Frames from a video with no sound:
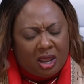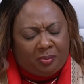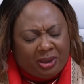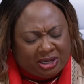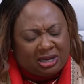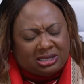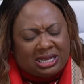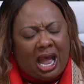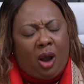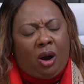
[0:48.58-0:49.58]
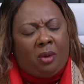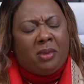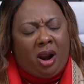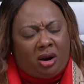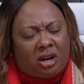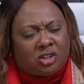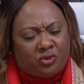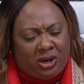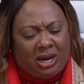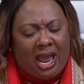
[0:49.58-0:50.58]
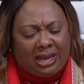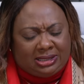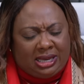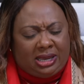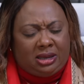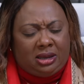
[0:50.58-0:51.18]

Because now America's realizing